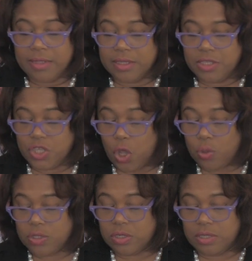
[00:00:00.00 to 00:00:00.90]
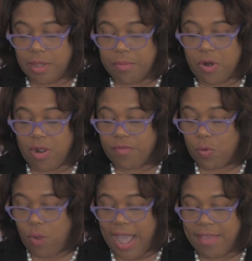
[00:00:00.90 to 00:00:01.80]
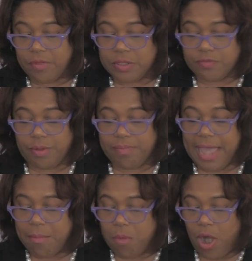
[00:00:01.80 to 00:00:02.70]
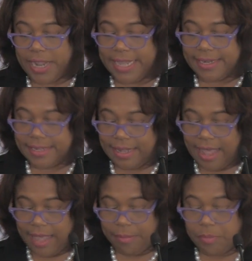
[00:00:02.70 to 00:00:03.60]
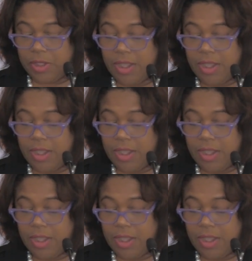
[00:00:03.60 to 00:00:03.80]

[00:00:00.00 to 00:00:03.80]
The total number of arrivals from that market climbed